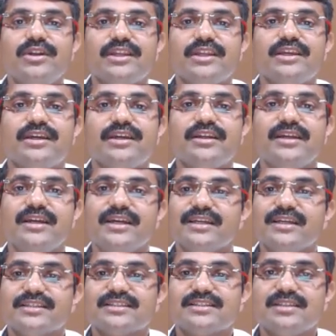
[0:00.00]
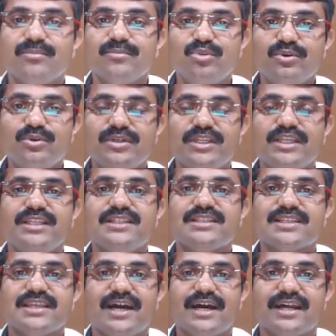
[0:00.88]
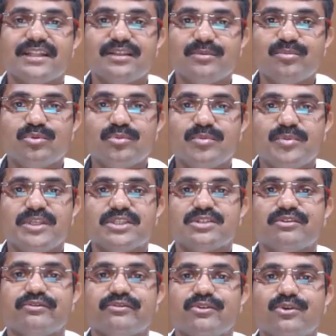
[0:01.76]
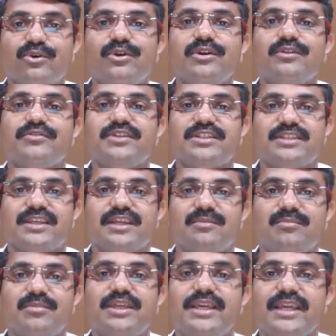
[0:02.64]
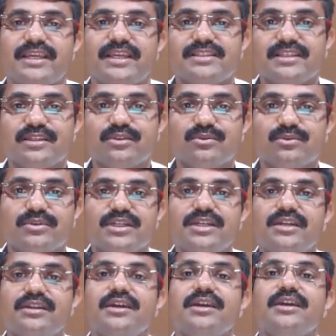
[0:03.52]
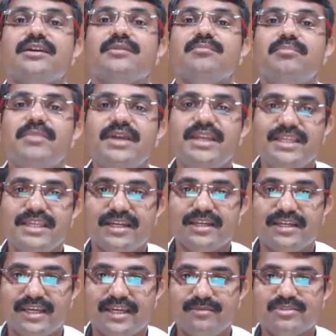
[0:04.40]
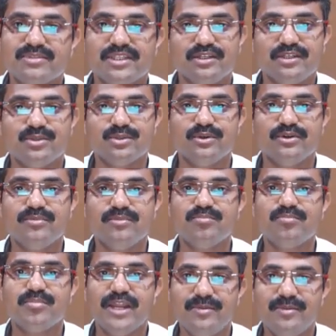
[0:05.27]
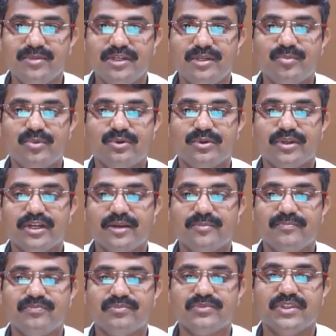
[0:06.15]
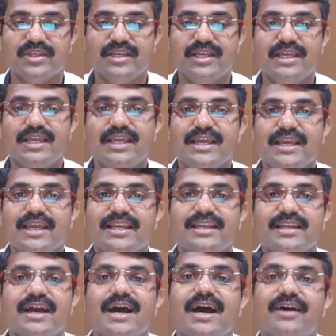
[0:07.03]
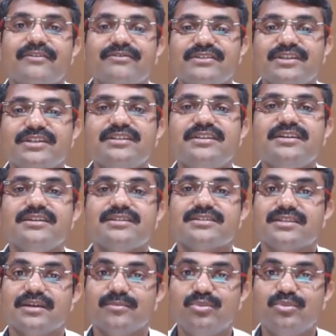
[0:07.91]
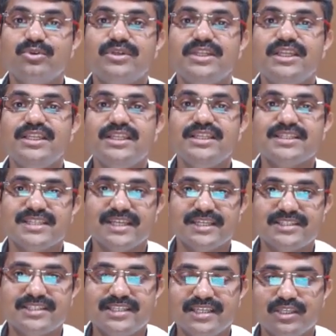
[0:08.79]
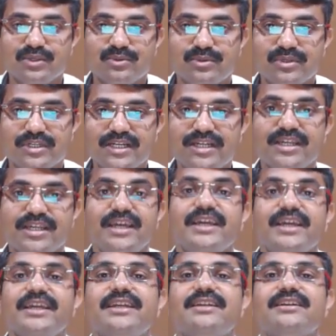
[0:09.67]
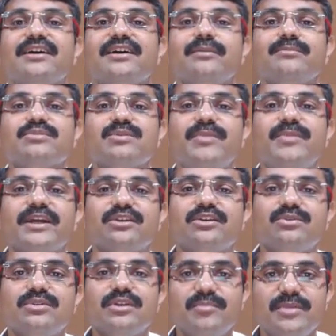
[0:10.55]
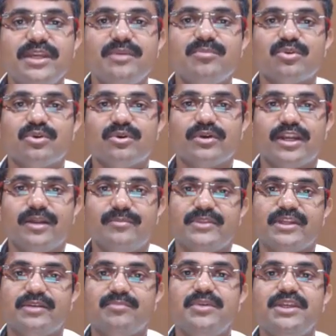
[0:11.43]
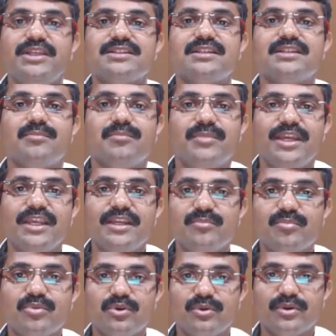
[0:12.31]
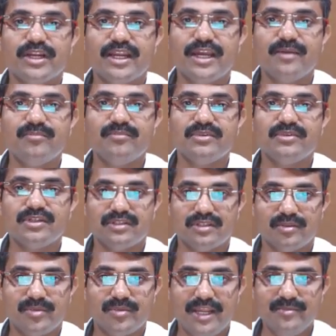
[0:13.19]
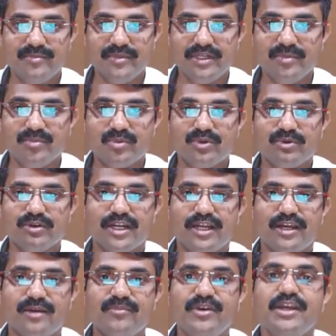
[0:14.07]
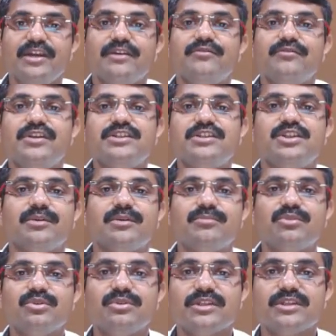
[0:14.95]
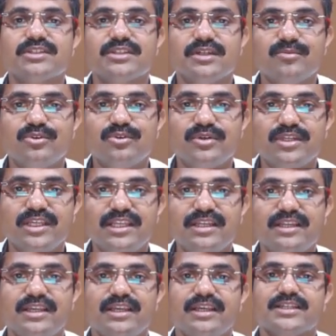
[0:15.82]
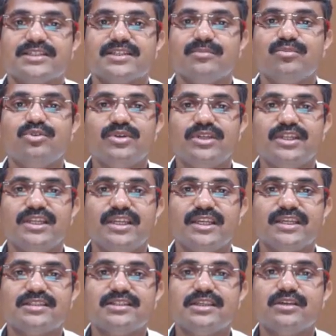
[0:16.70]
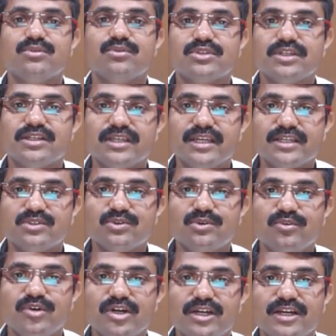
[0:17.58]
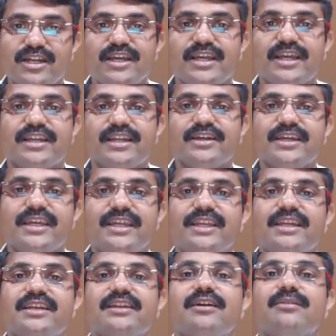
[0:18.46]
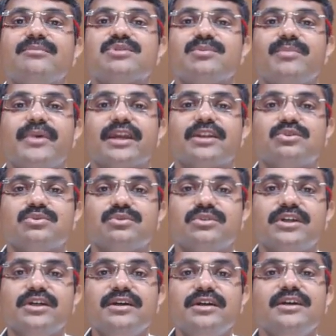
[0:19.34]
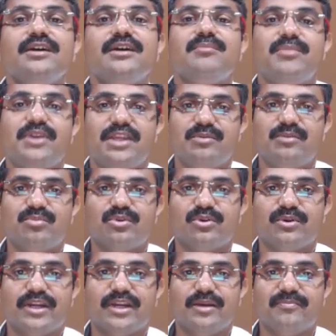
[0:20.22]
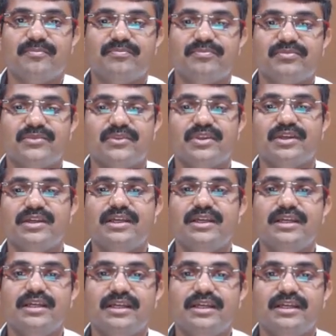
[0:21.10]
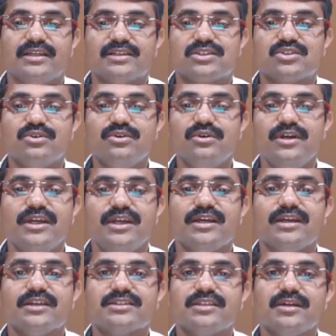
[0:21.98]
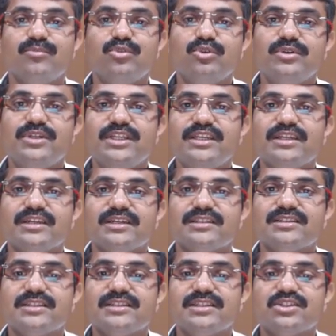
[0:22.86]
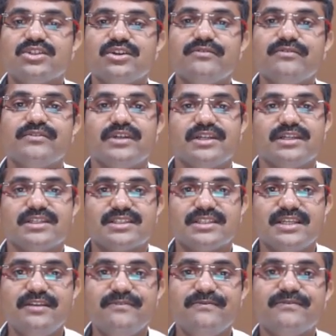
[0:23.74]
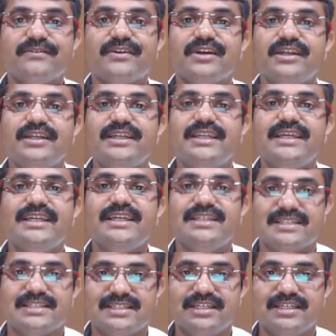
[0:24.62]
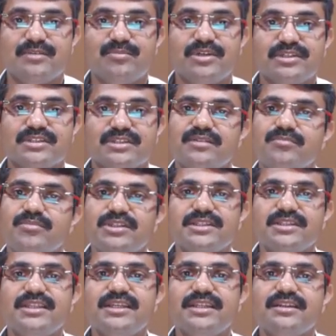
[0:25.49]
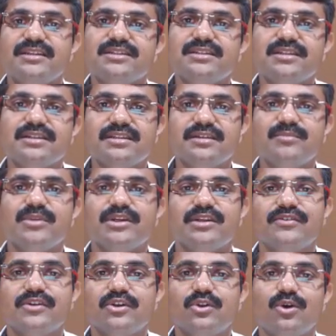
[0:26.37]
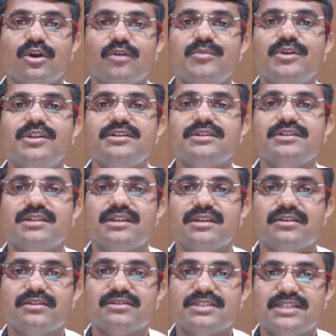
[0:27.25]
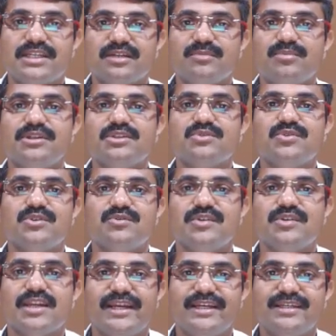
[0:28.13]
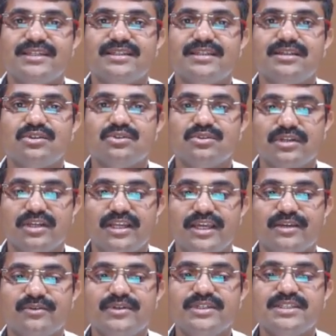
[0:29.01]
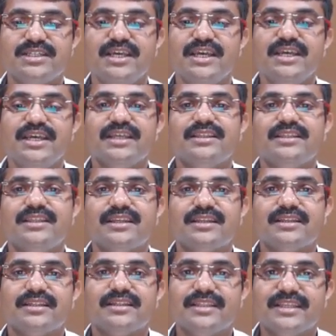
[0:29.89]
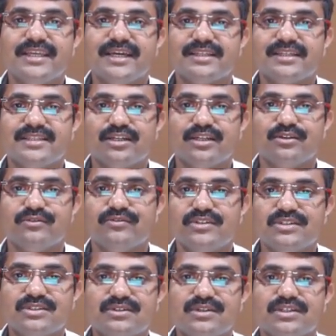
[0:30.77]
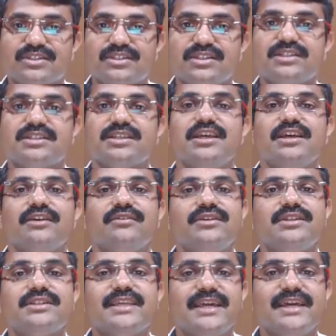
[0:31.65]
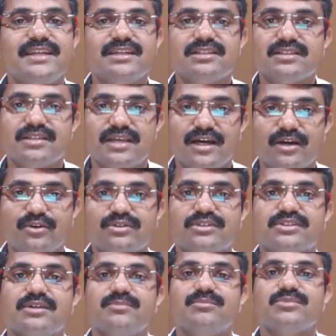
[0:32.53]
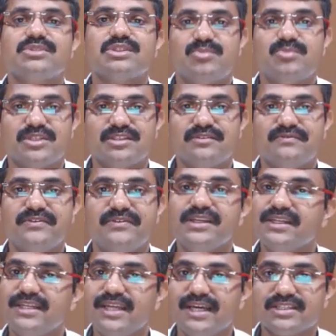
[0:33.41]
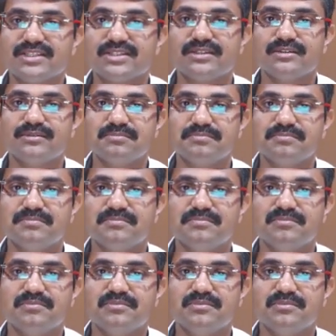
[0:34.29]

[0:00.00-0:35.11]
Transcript: Over here, subroutines are the piece of code which can be executed many a times into our primary program. And after the subroutine is executed, it comes back to the main program. That means the main program, the primary program, will jump to the subroutine, subroutine execution gets over, and again it comes back to the main program. So a subroutine consists of self-contained statements. That means that is nothing but our normal statements which we write it into the language. They are a set of instructions which carries out some specific task.